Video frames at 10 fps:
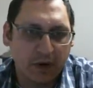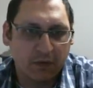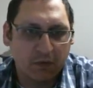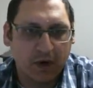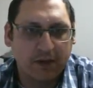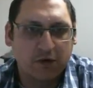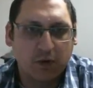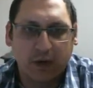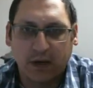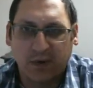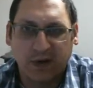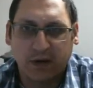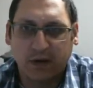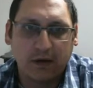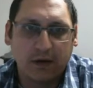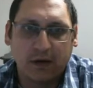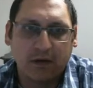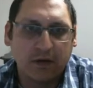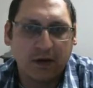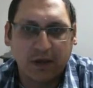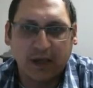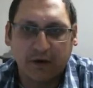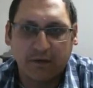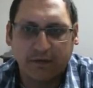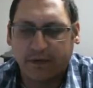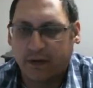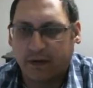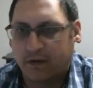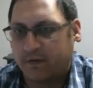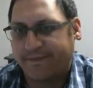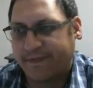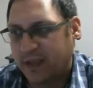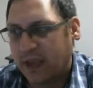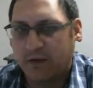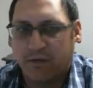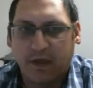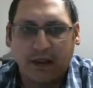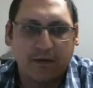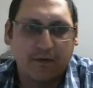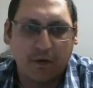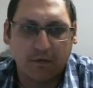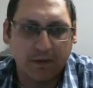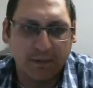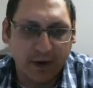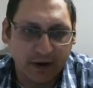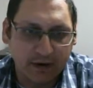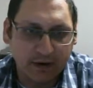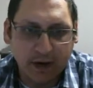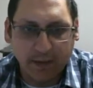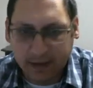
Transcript: rage quitting when, you know, you can get you hit the forfeit button. Come on,